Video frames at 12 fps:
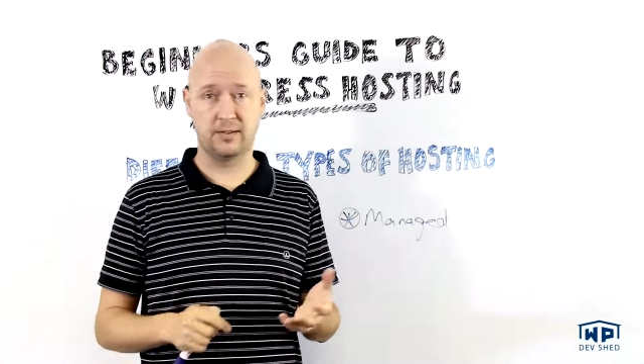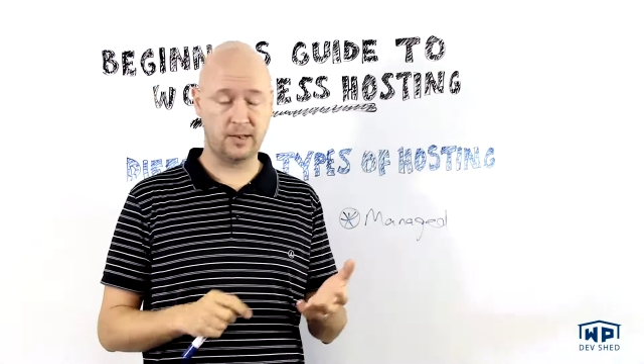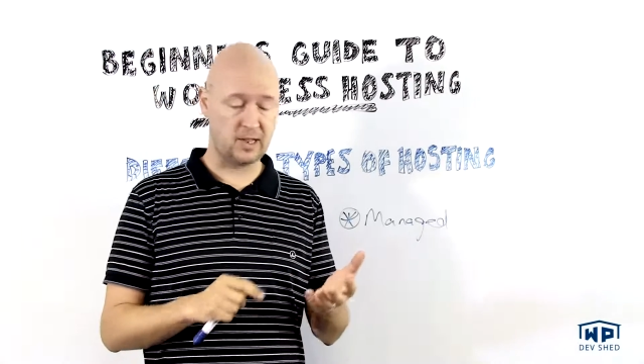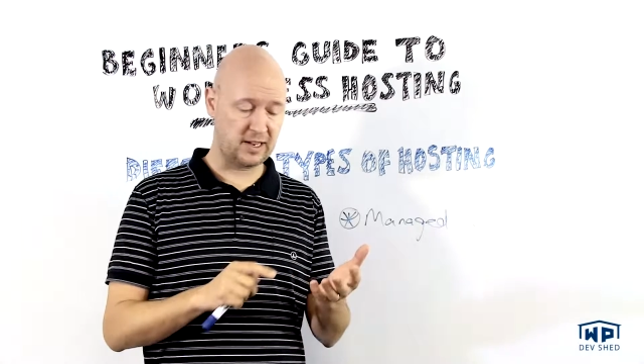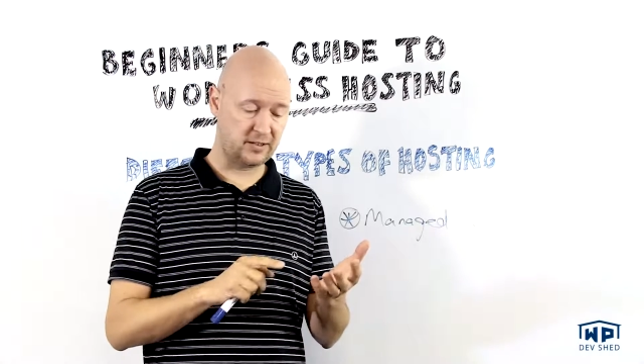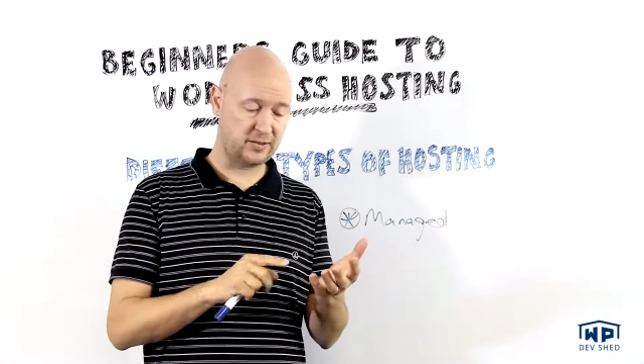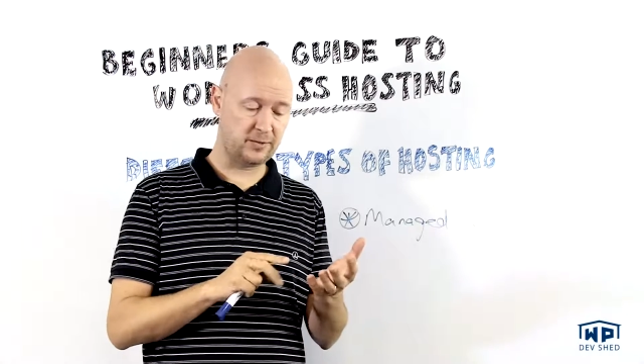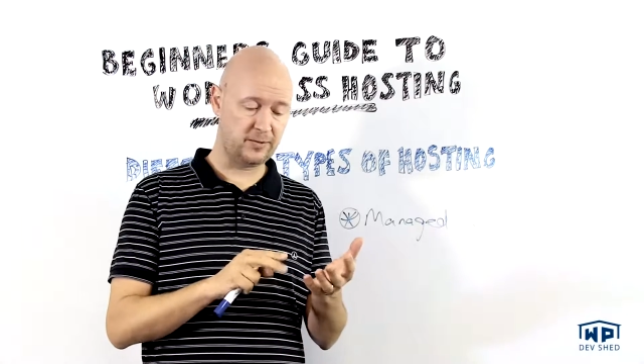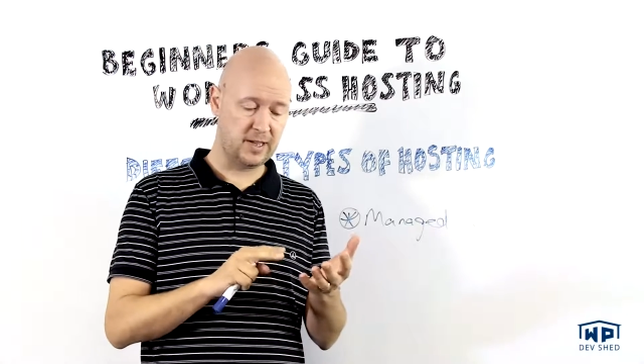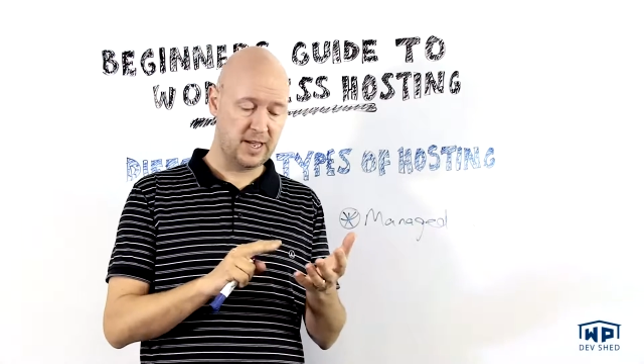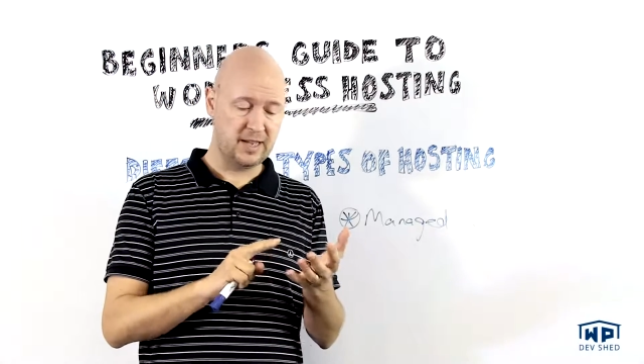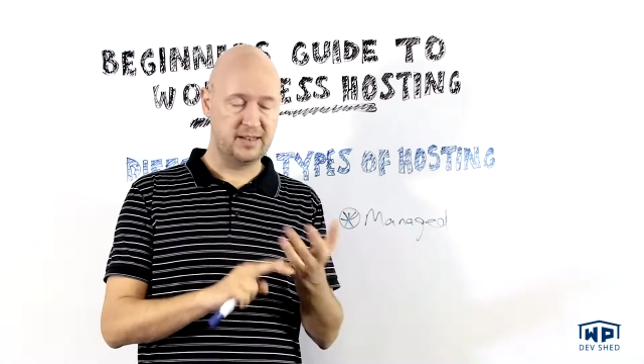the likes of
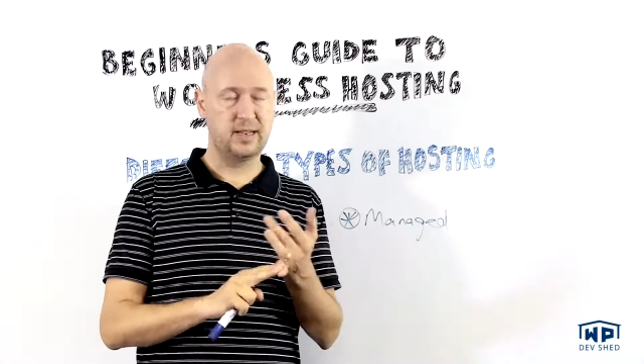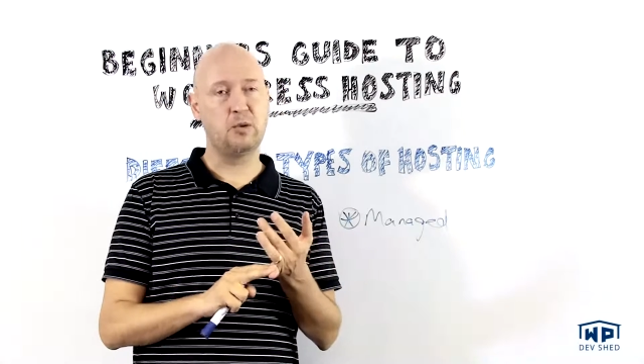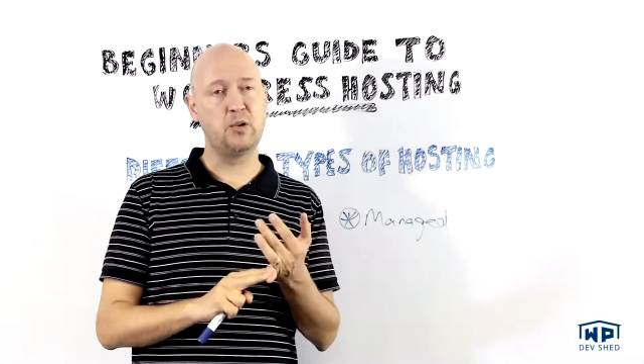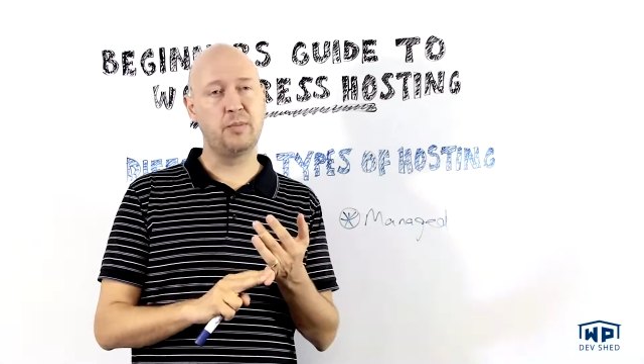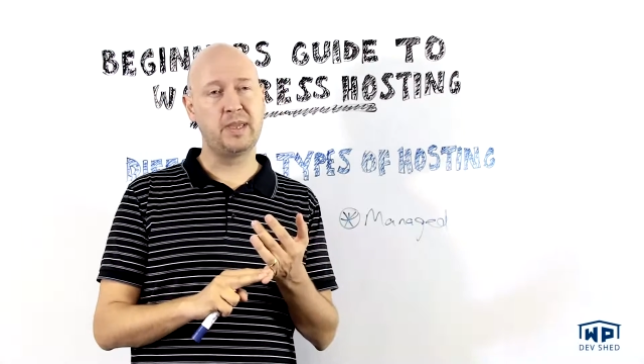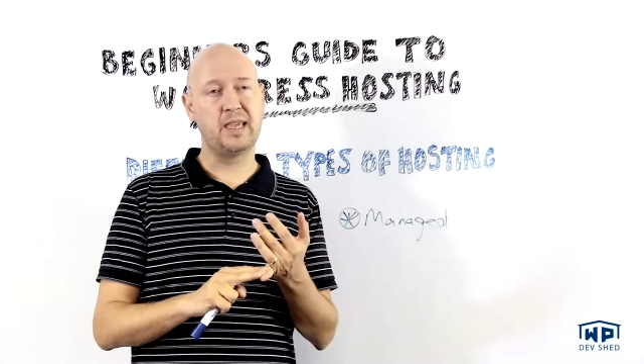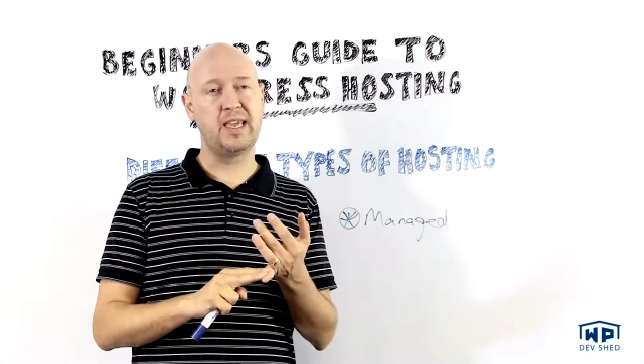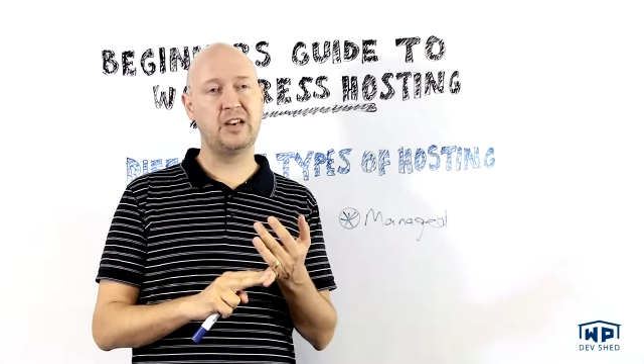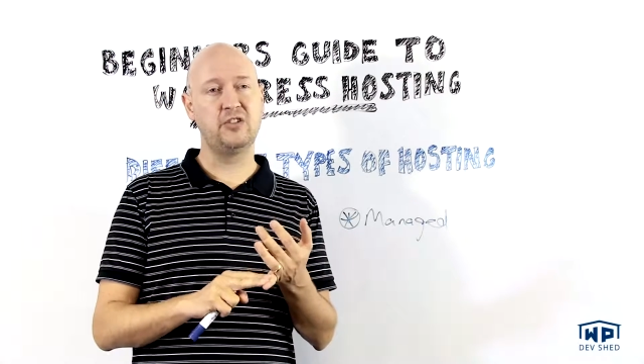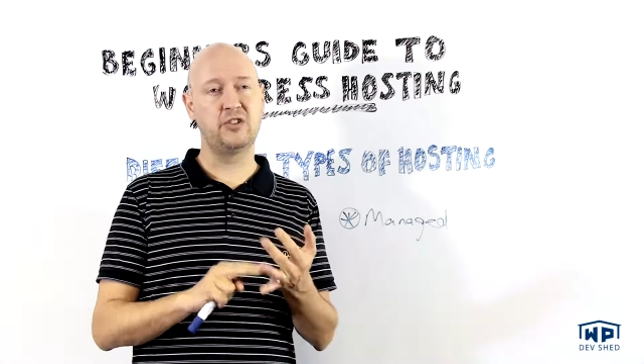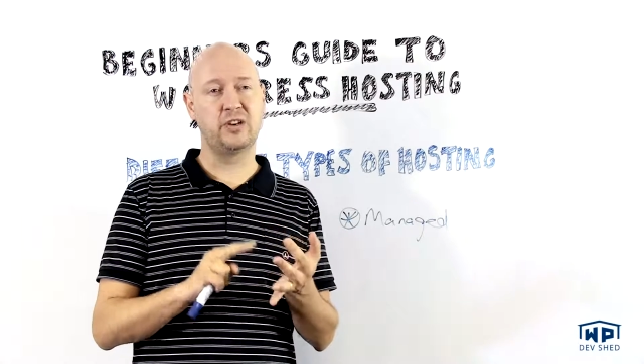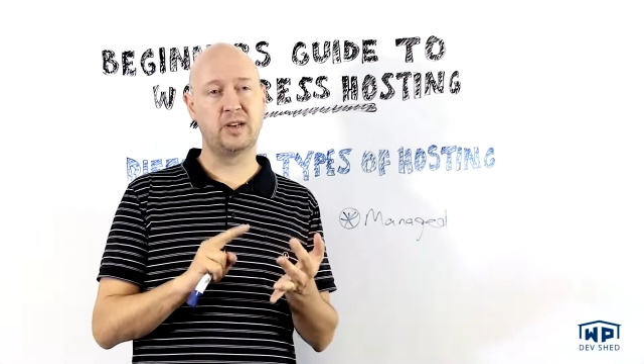WP
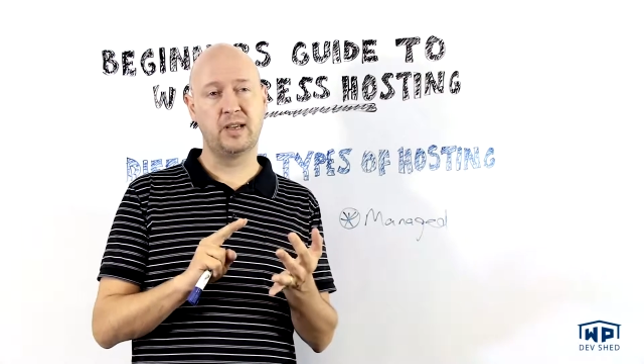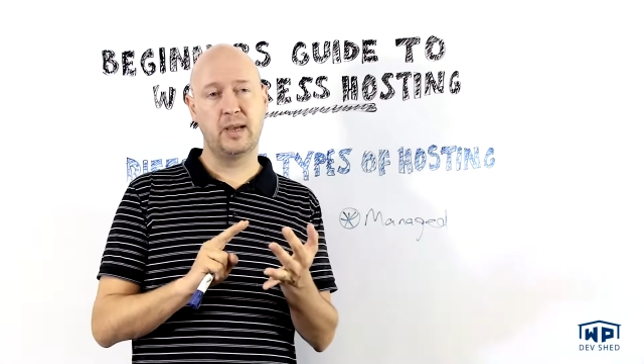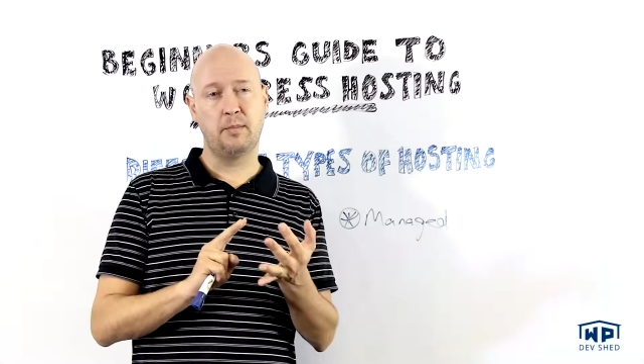Engine,